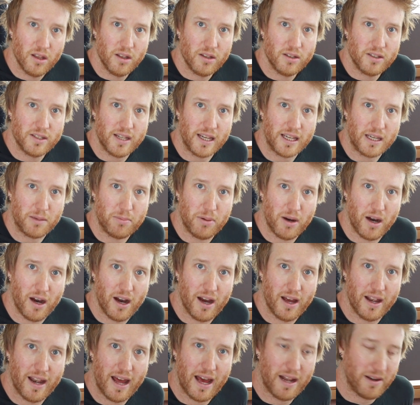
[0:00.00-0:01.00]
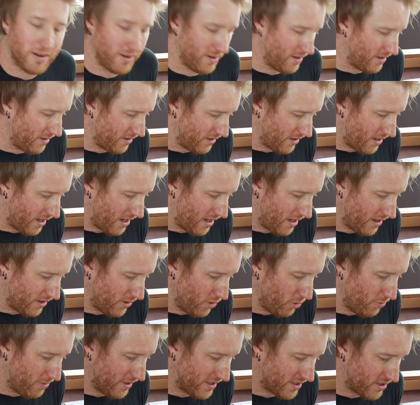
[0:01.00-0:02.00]
take apart and add
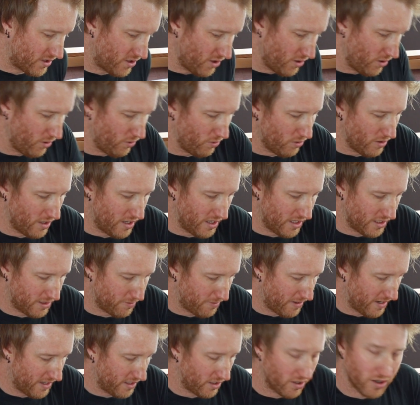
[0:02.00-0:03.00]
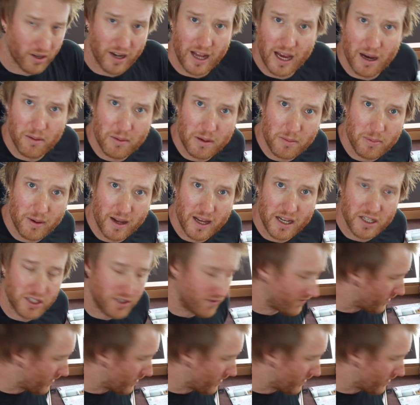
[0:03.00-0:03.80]
new bits to, depending on how many players you've